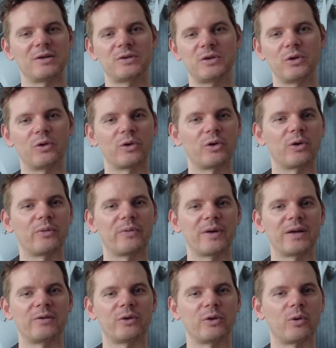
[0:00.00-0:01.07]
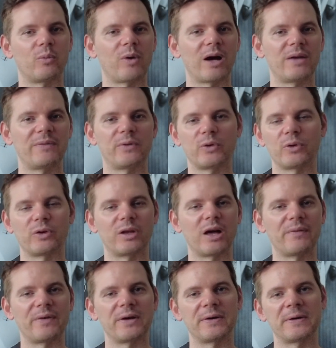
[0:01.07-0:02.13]
to your girlfriend or your wife or your
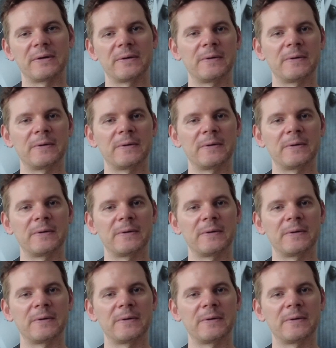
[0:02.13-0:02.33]
lover.